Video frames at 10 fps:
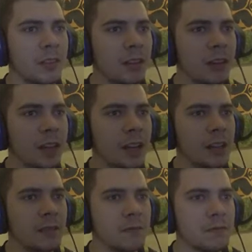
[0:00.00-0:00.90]

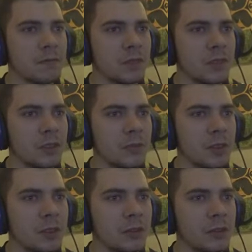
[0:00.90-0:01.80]
Okay, two
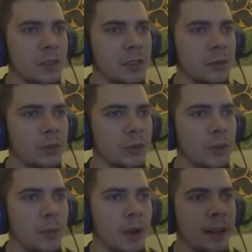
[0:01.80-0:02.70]
mil. We'll do
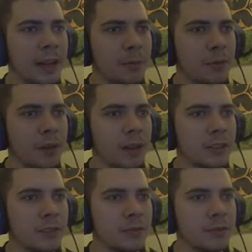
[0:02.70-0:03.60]
a buy now
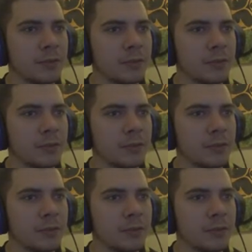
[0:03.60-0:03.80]
price of,